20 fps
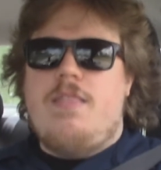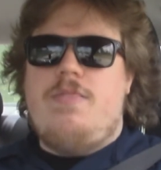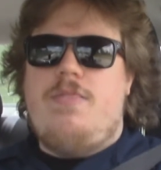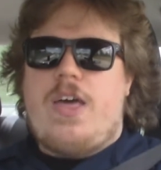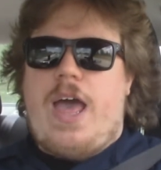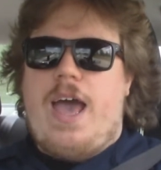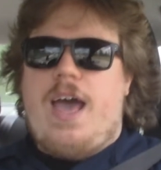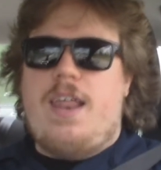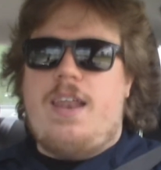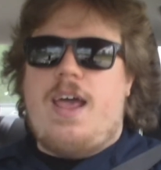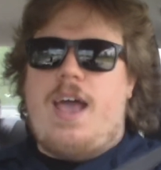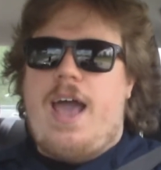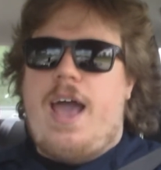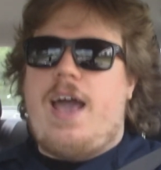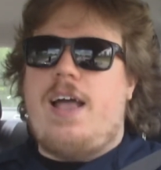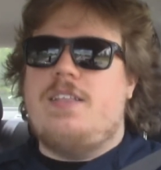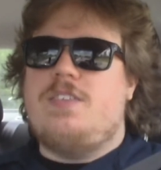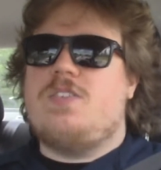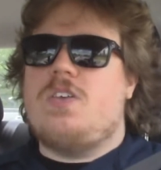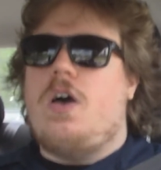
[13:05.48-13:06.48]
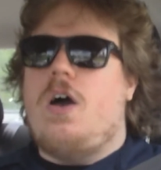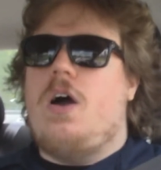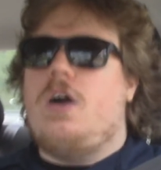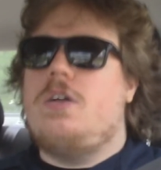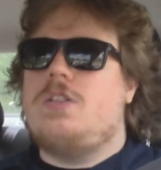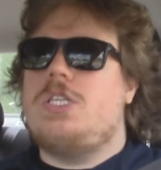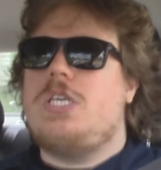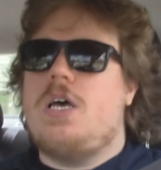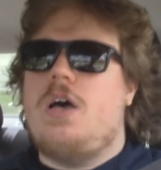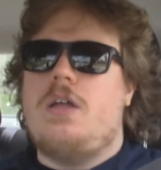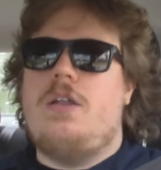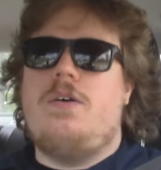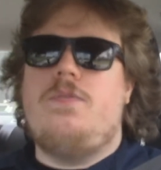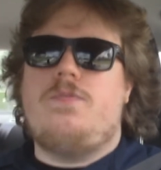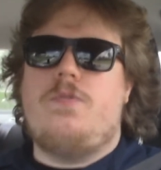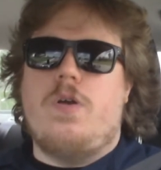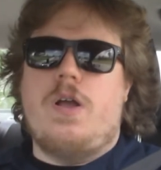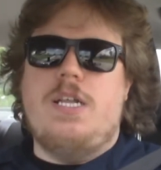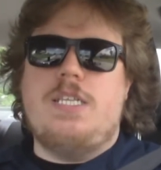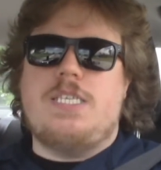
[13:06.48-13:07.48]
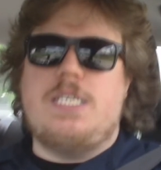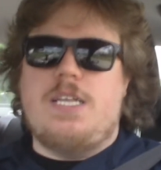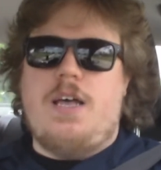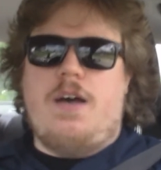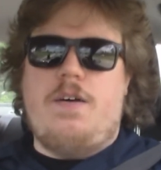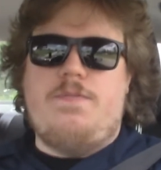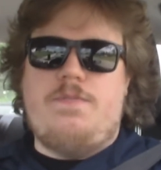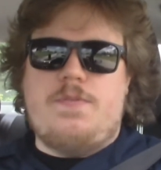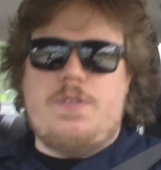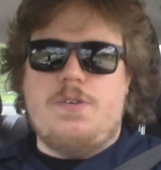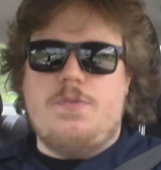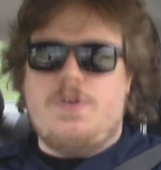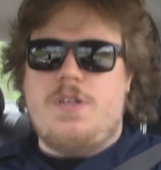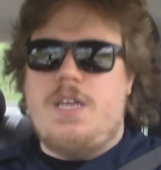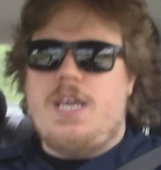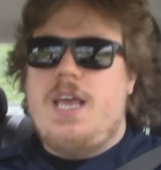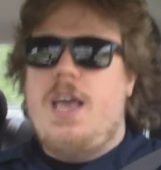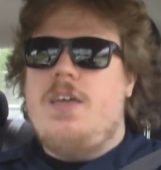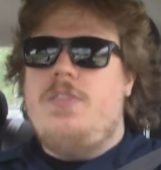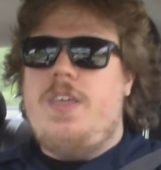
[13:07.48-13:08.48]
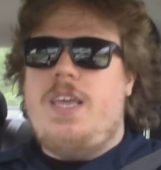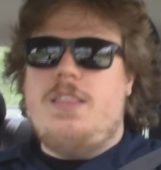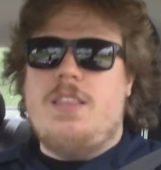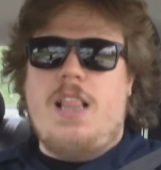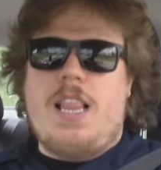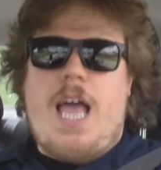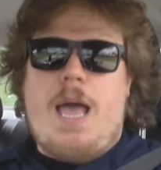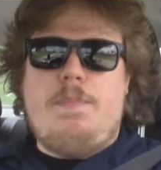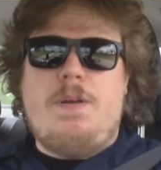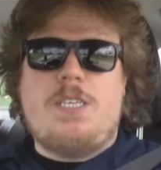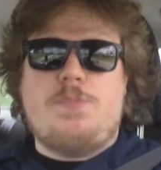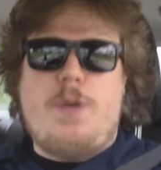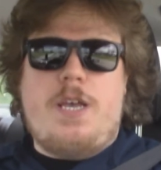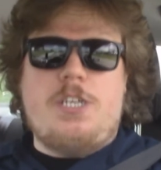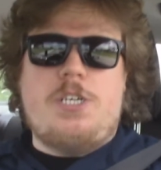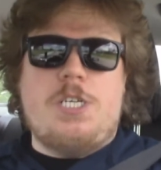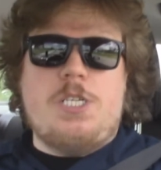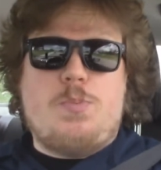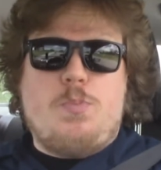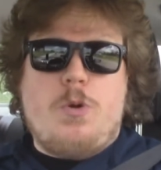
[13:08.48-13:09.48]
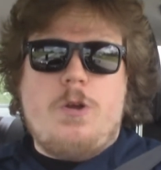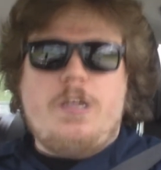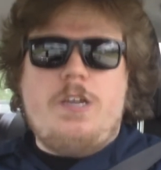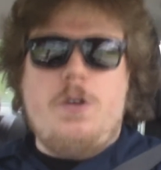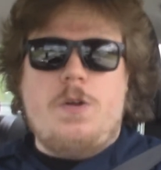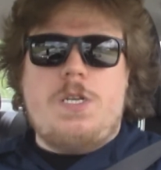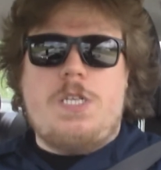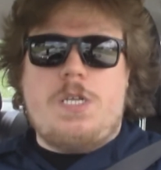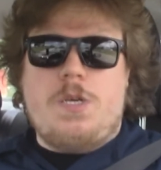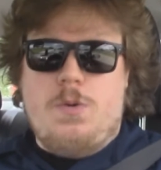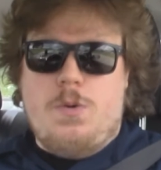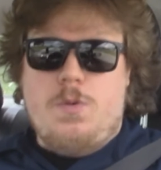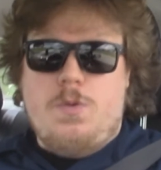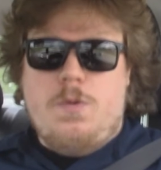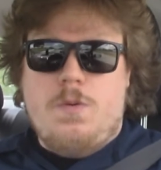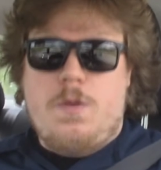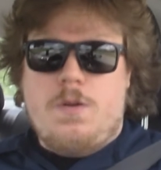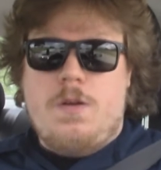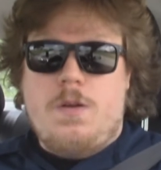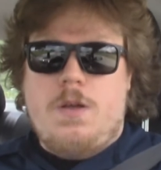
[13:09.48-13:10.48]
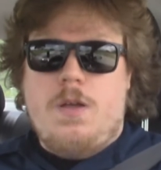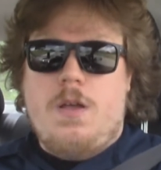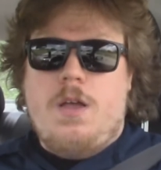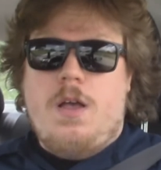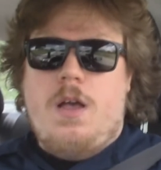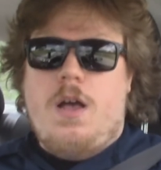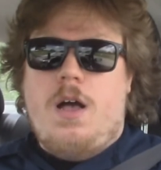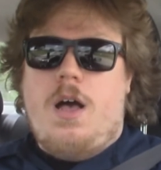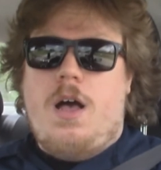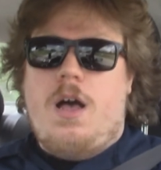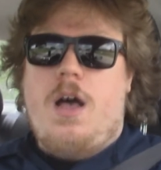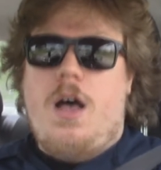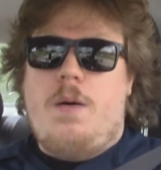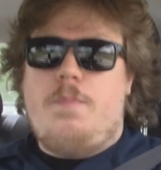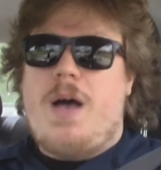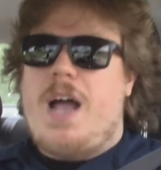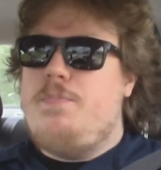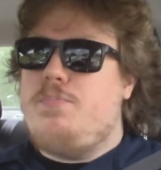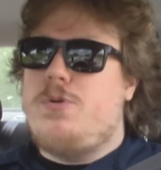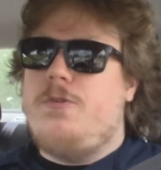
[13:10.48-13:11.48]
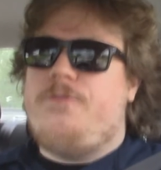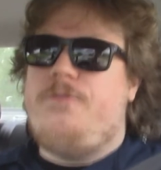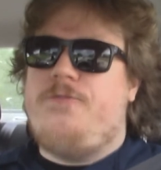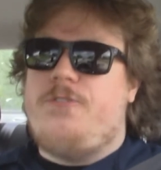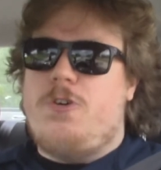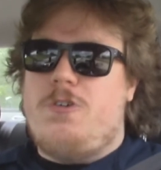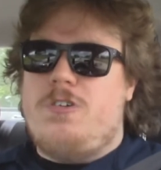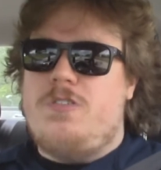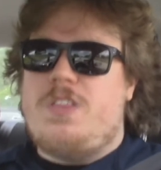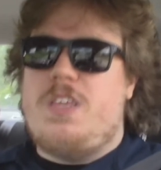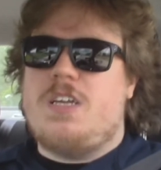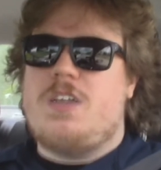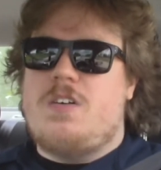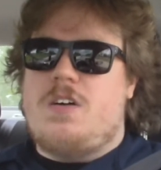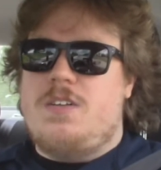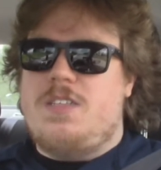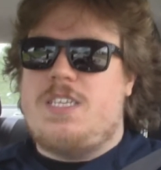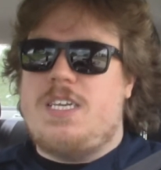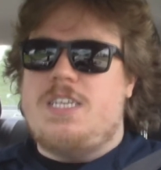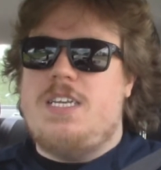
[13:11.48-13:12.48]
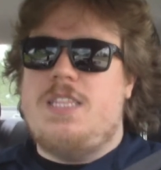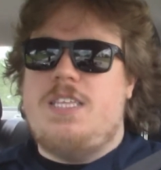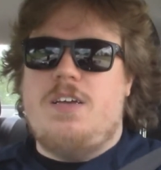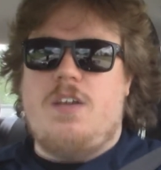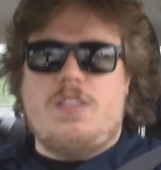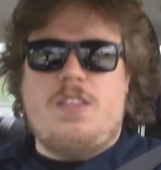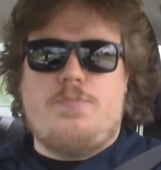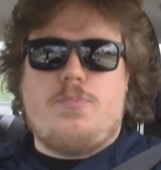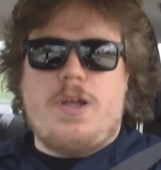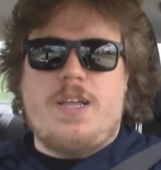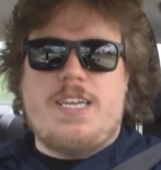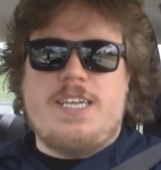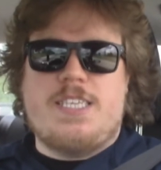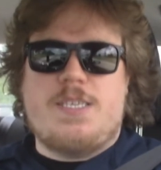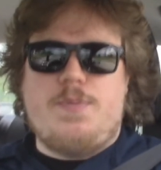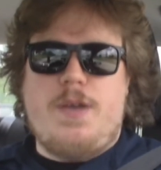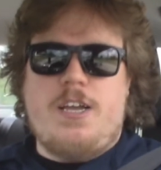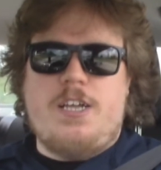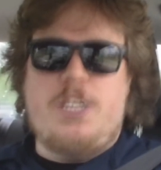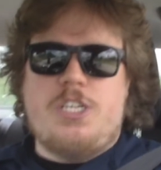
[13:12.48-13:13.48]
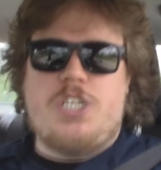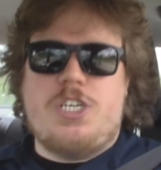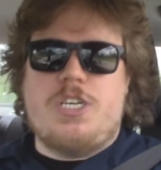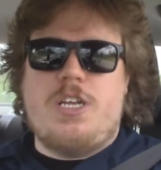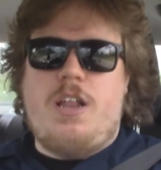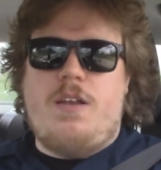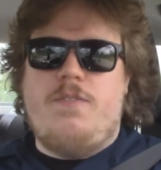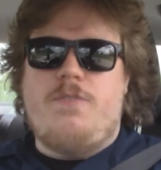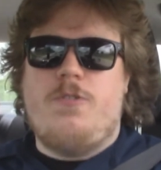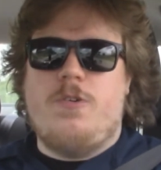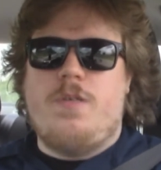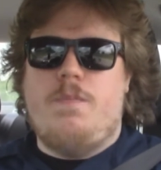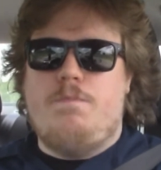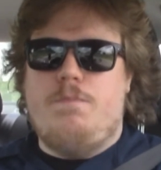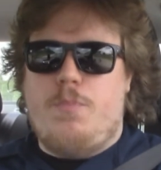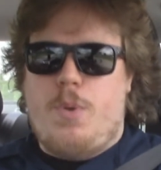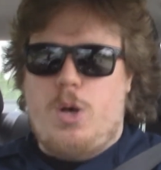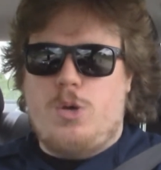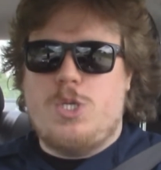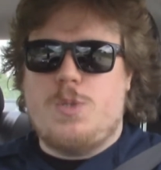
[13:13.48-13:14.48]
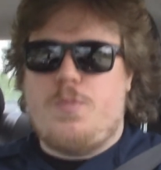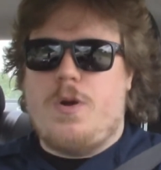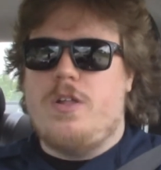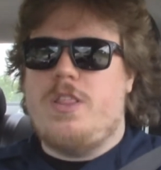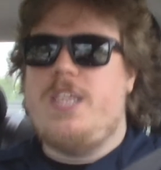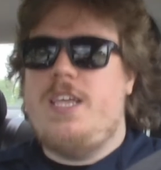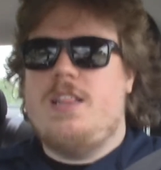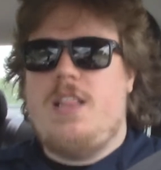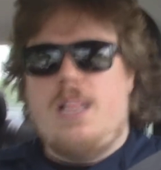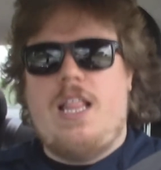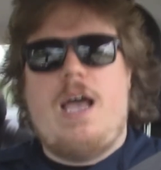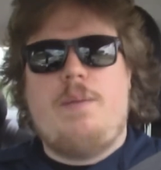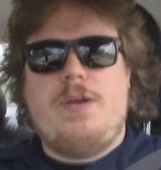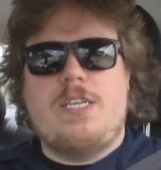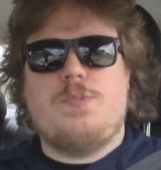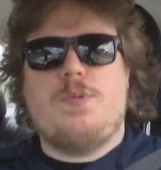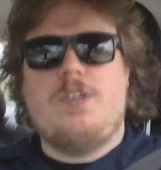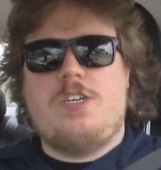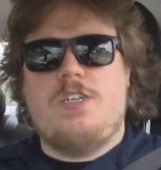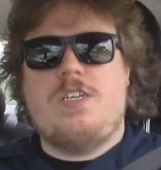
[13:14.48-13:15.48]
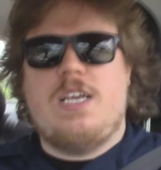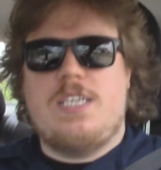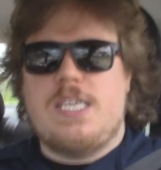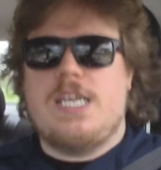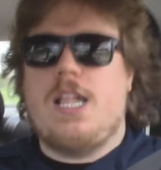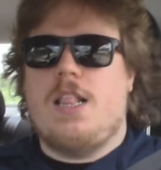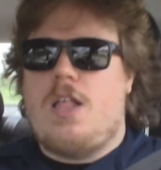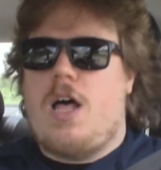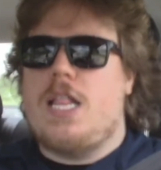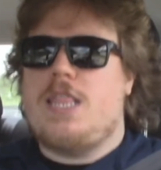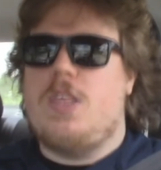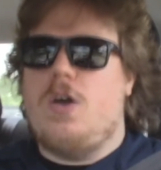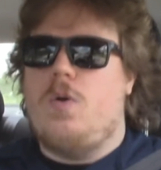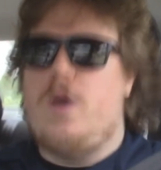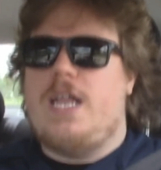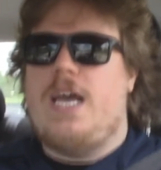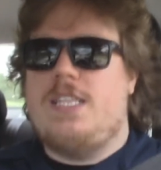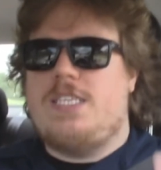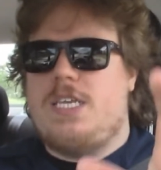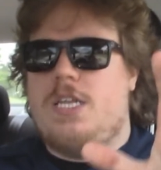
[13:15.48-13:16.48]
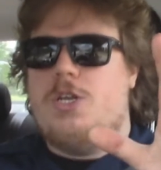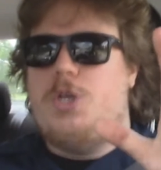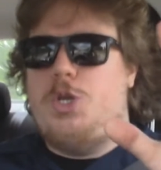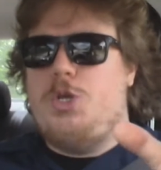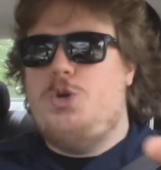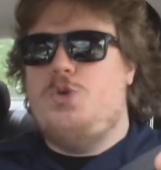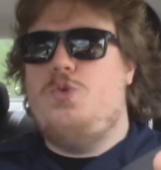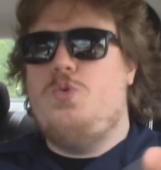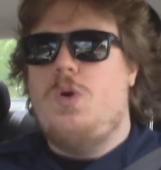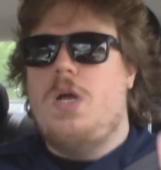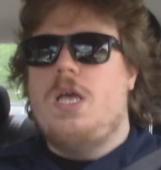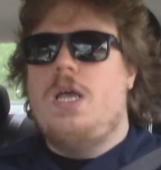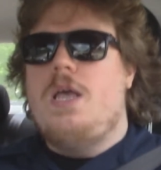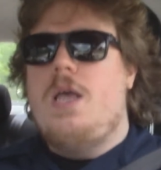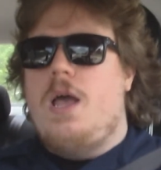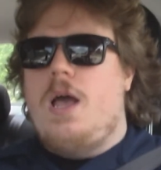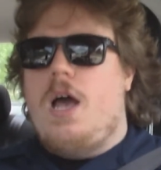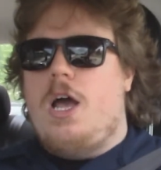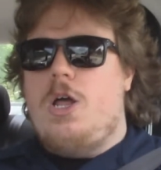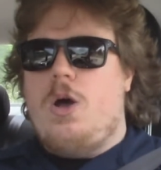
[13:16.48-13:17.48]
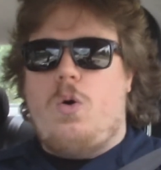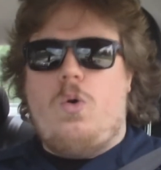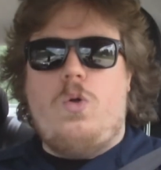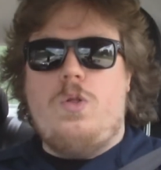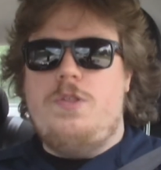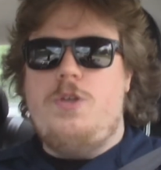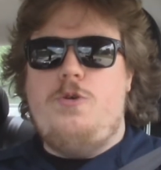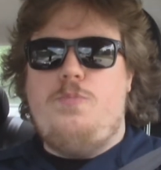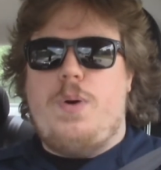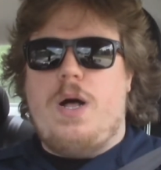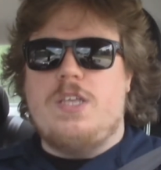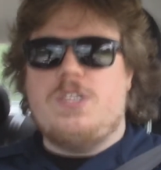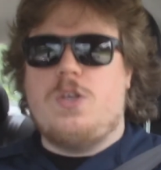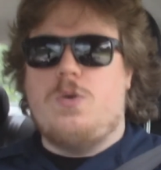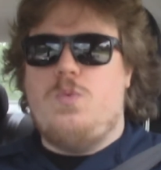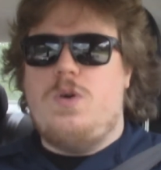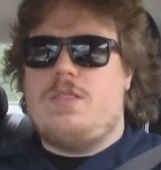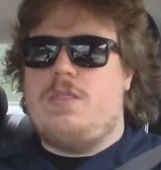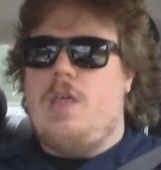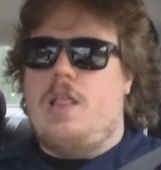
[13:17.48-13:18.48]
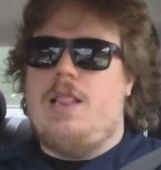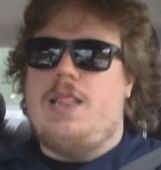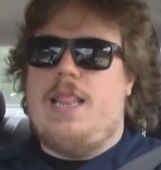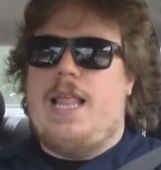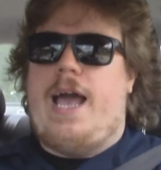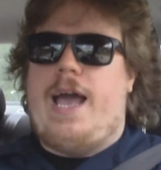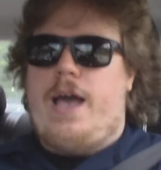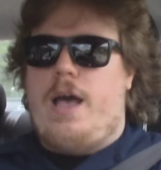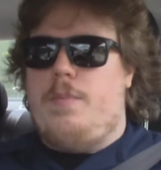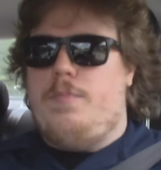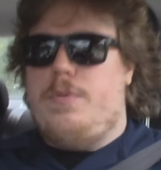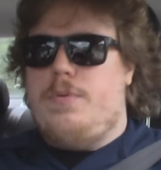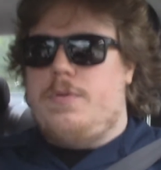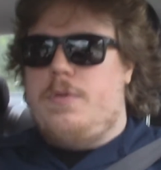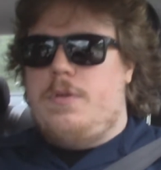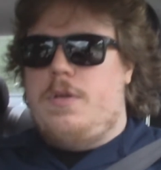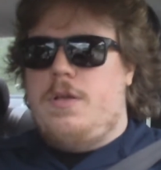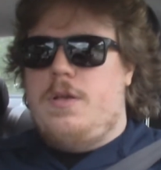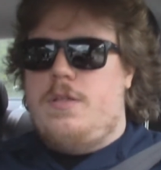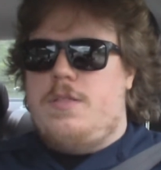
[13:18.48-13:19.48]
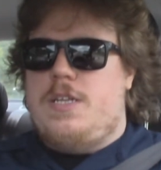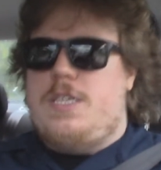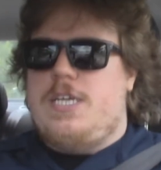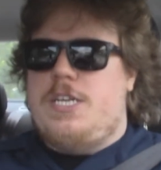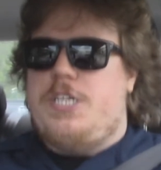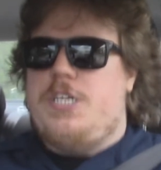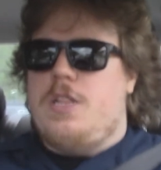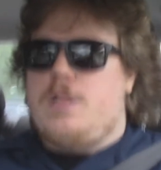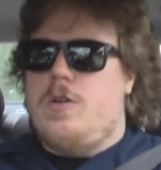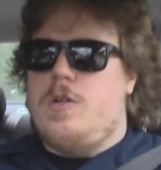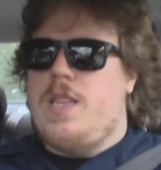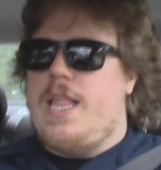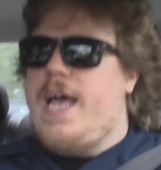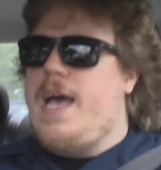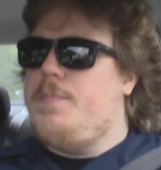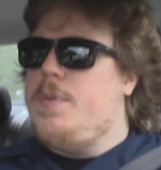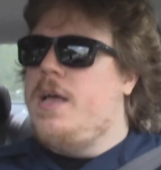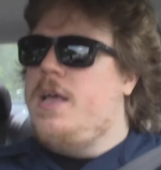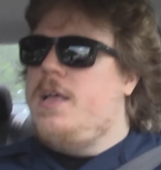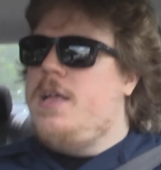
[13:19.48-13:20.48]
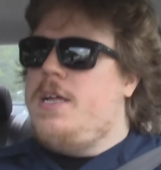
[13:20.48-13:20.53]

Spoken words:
that adds a ton of great stuff to it. The In the Lab expansion is pretty good too. I prefer the content in the On the Brink expansion for the most part. The In the Lab expansion does add a lot, though. It adds a whole new puzzle with the lab, the titular lab,